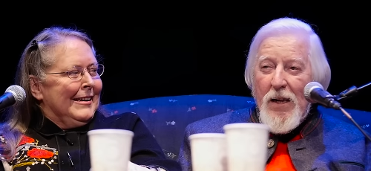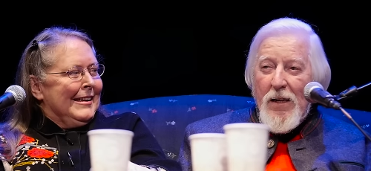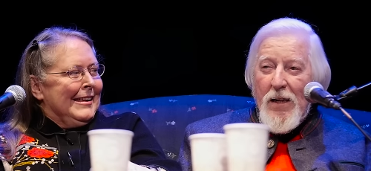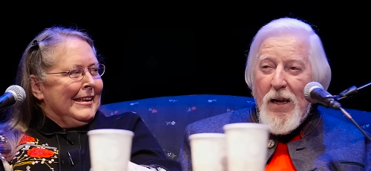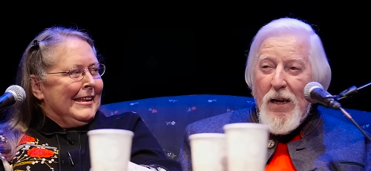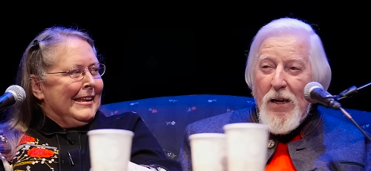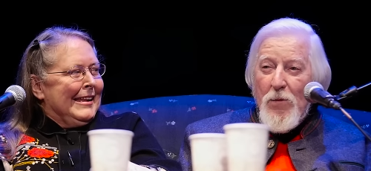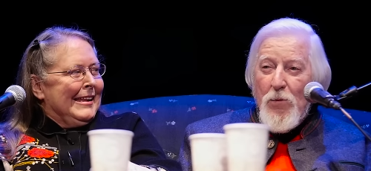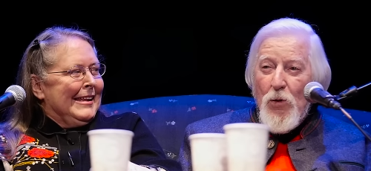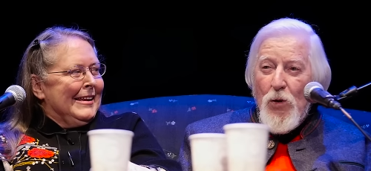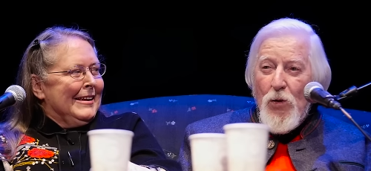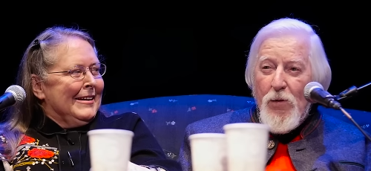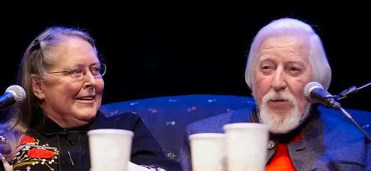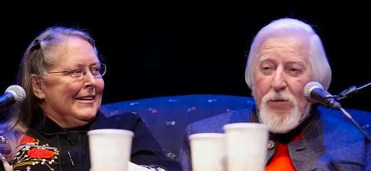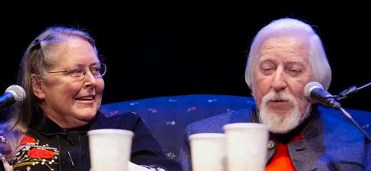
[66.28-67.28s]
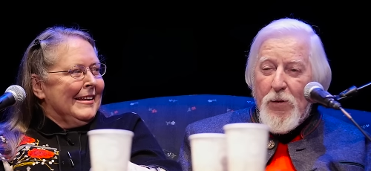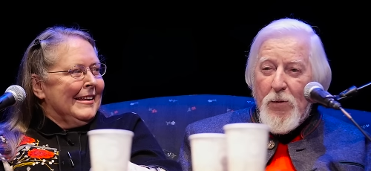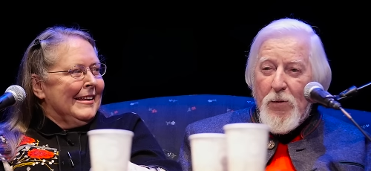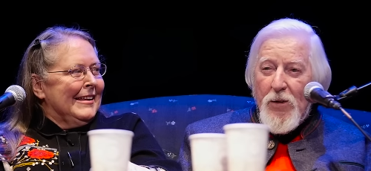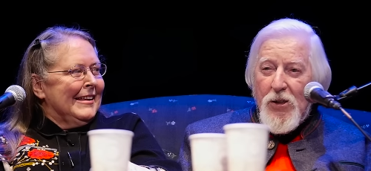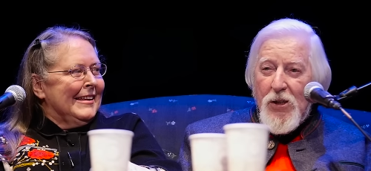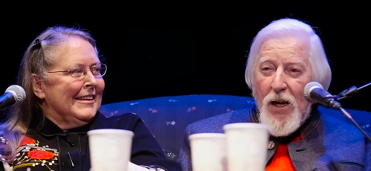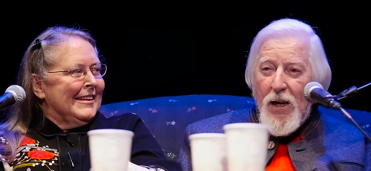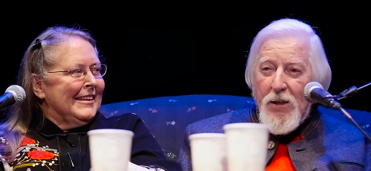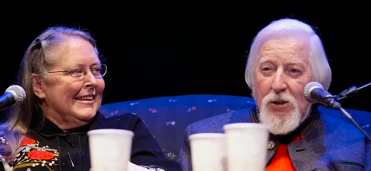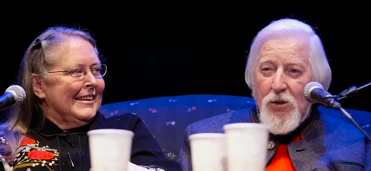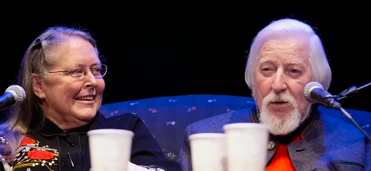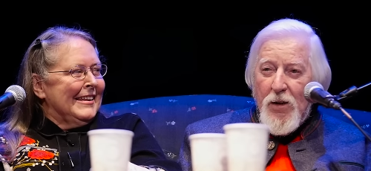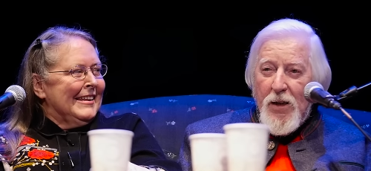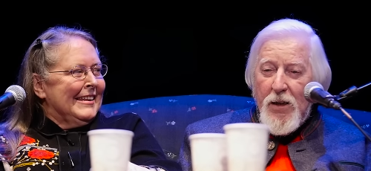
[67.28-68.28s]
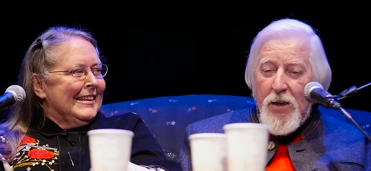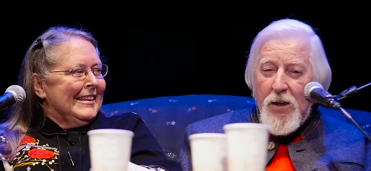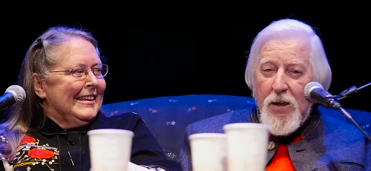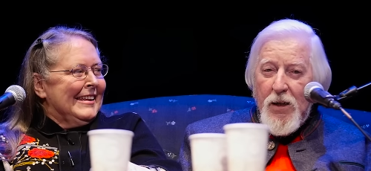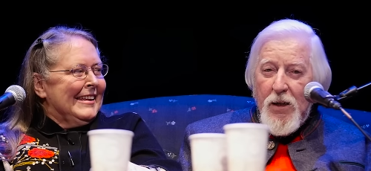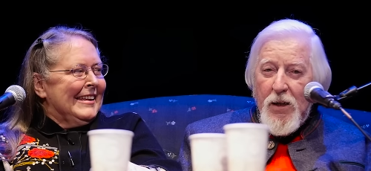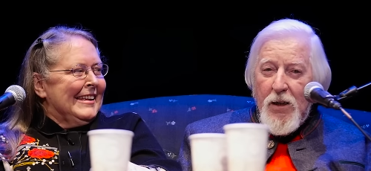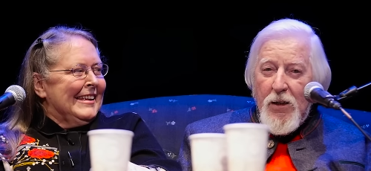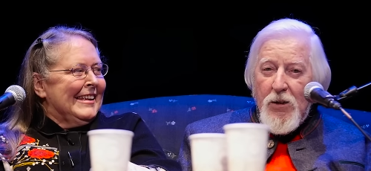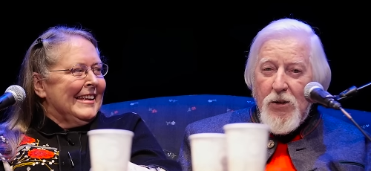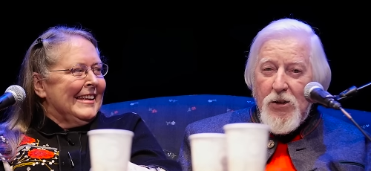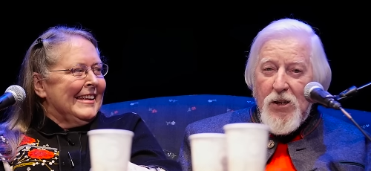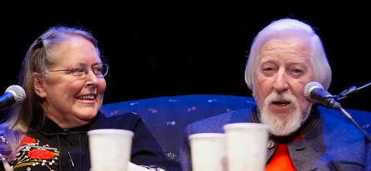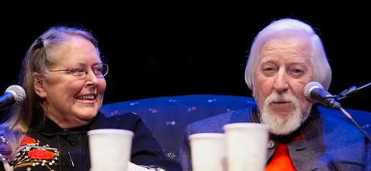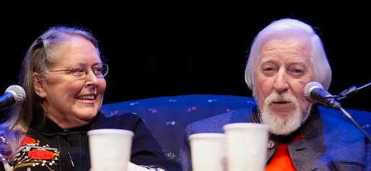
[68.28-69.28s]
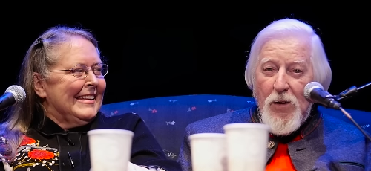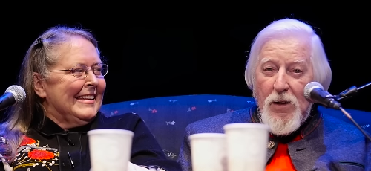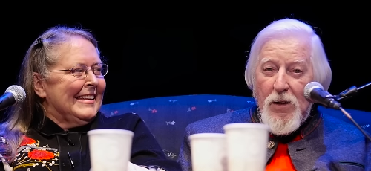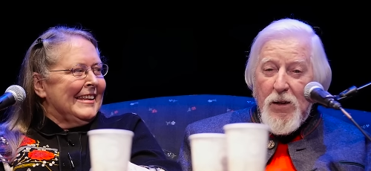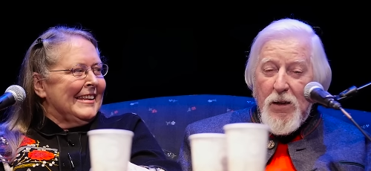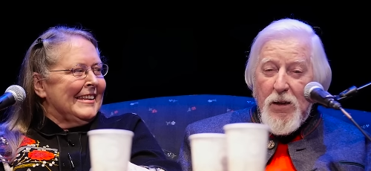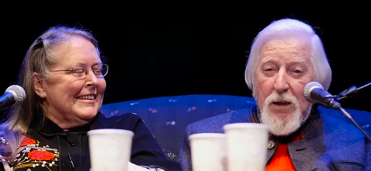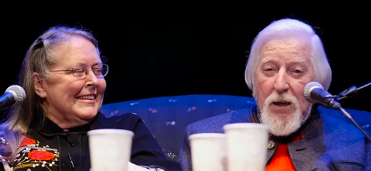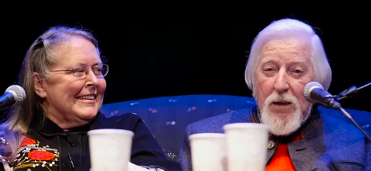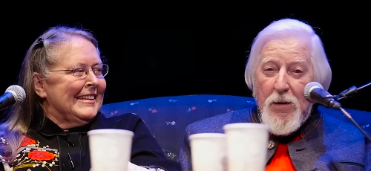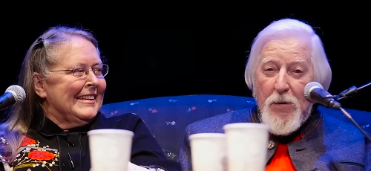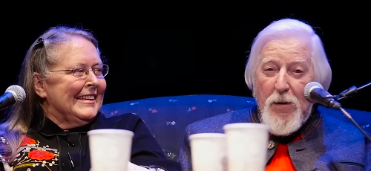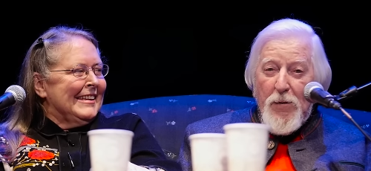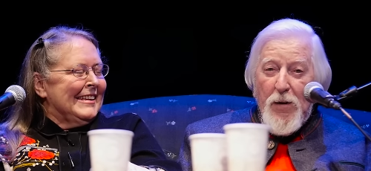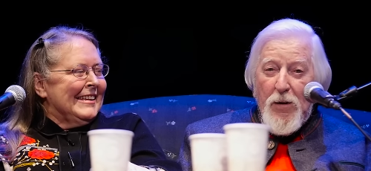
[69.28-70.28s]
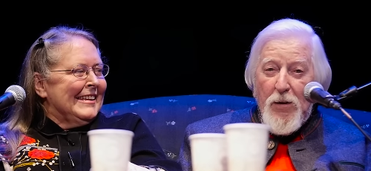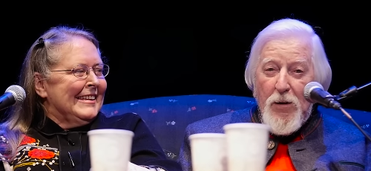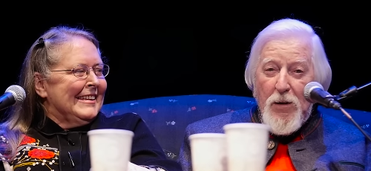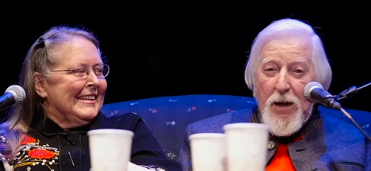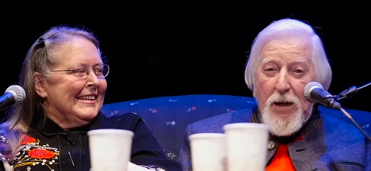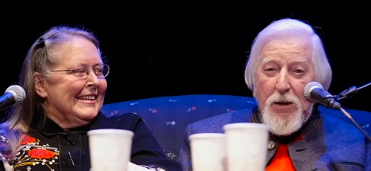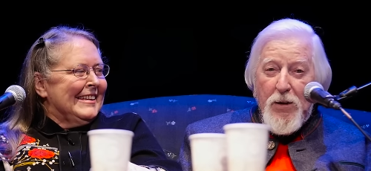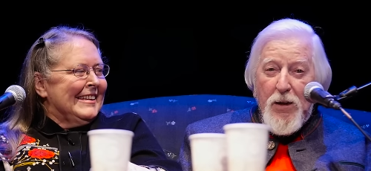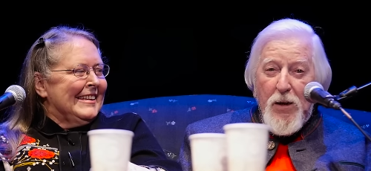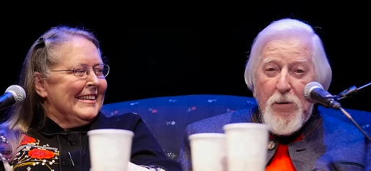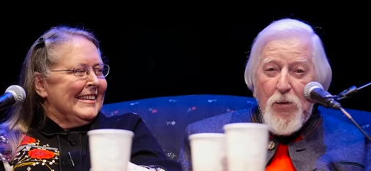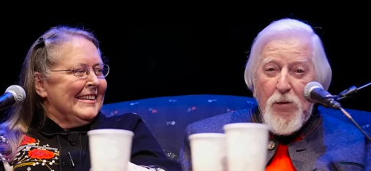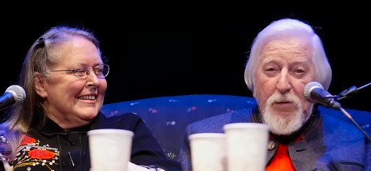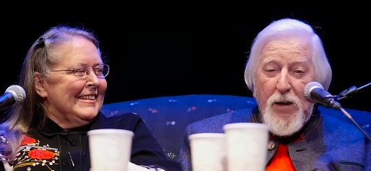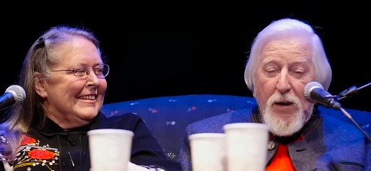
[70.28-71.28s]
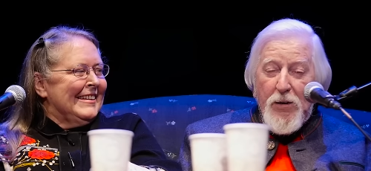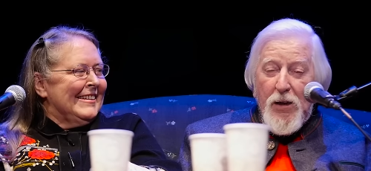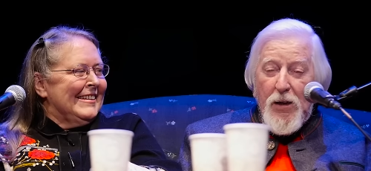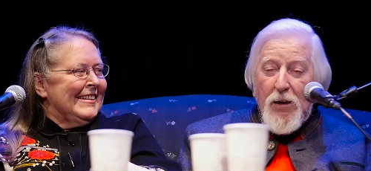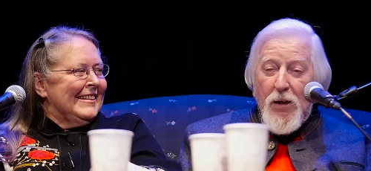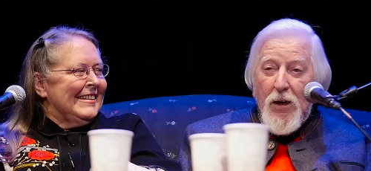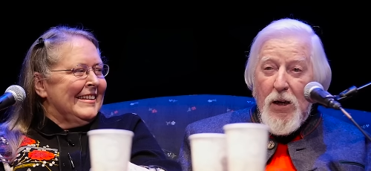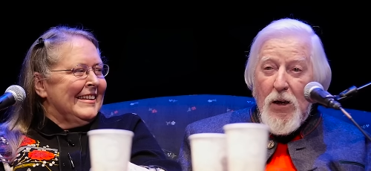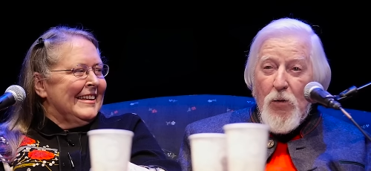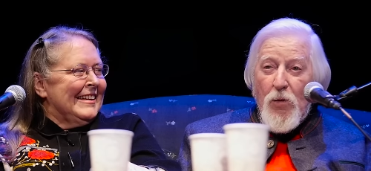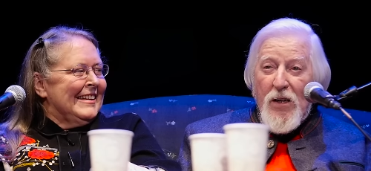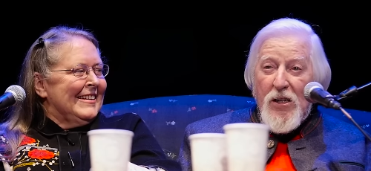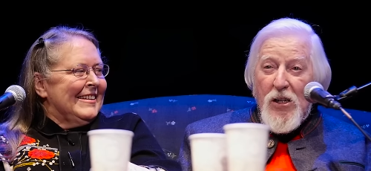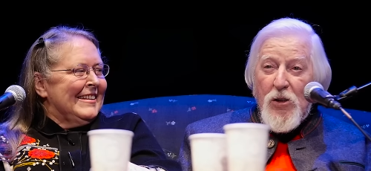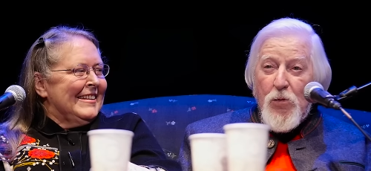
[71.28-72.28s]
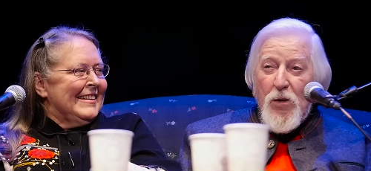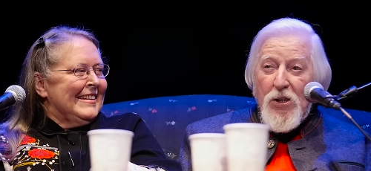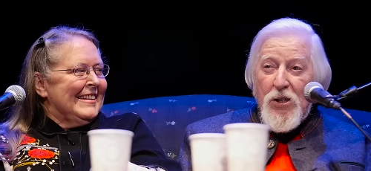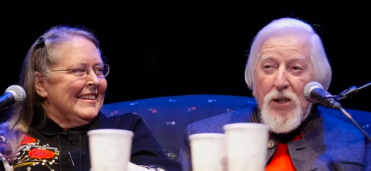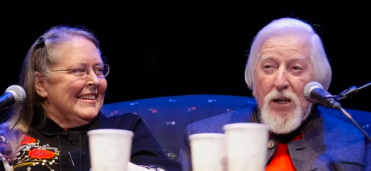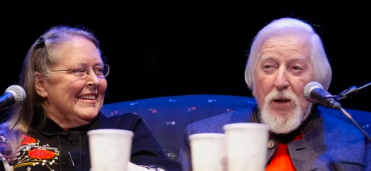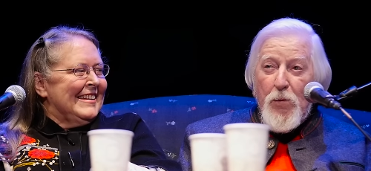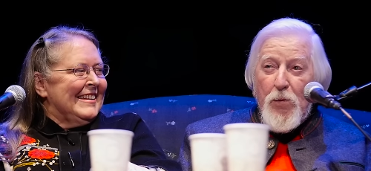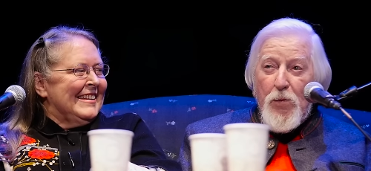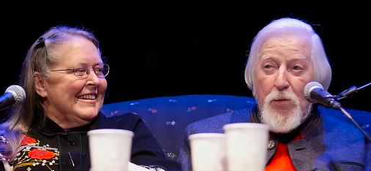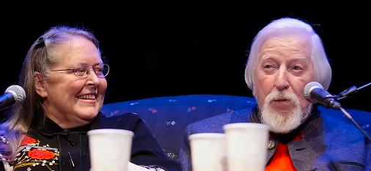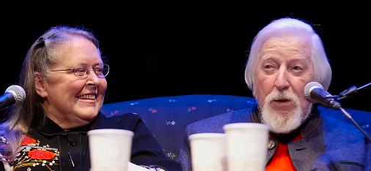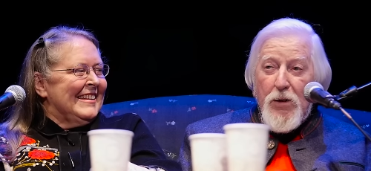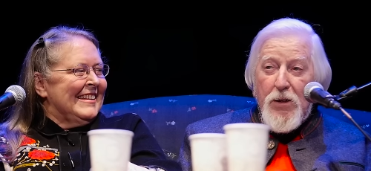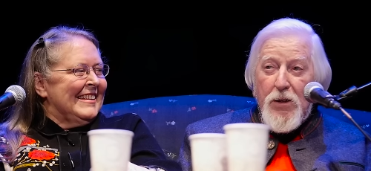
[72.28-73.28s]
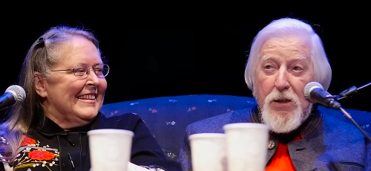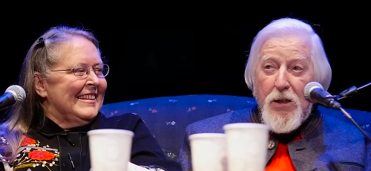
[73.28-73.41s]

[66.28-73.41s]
Speaker 1: they had moved from the side street to somewhere we found out later they'd moved downtown. We just wish they'd put